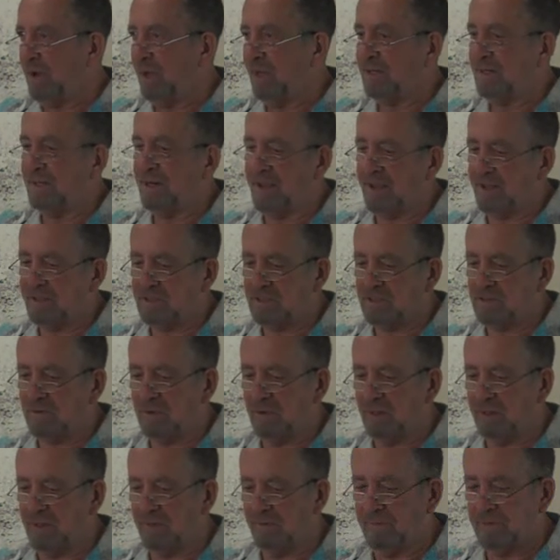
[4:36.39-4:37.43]
blah, blah,
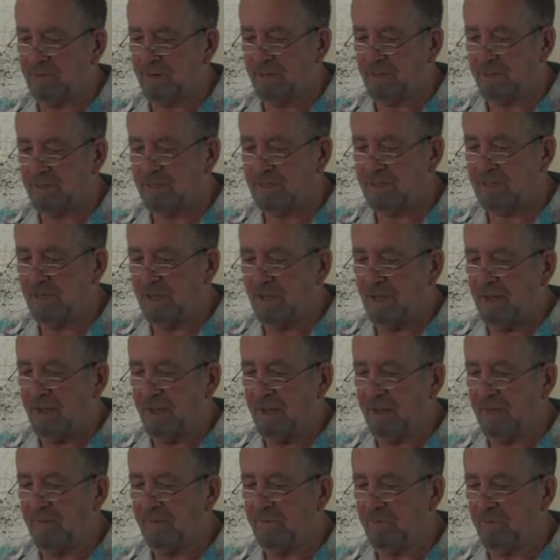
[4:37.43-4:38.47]
blah, and make up
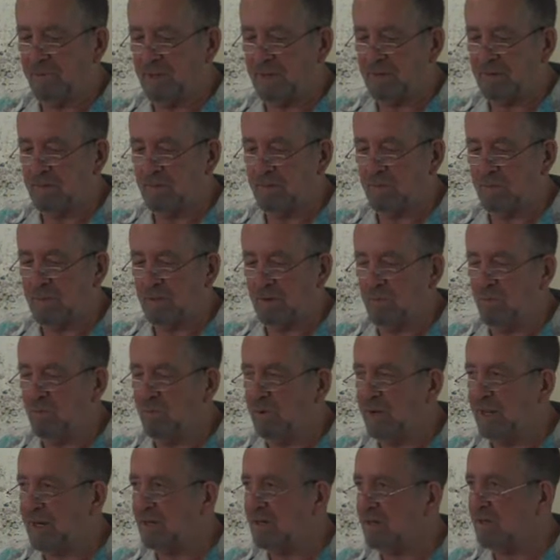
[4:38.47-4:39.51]
new words to it
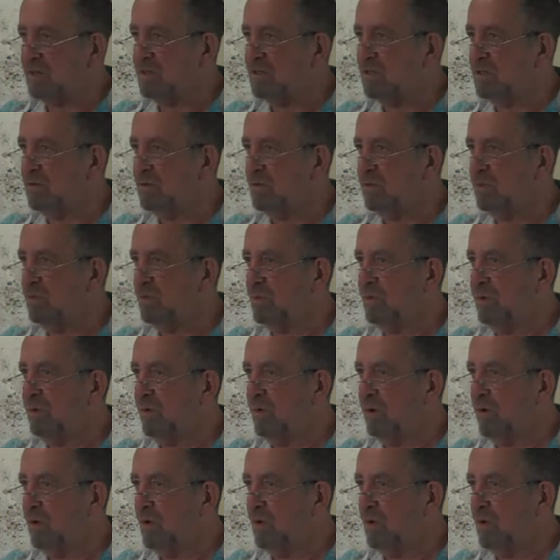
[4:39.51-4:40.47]
using the same rhymes.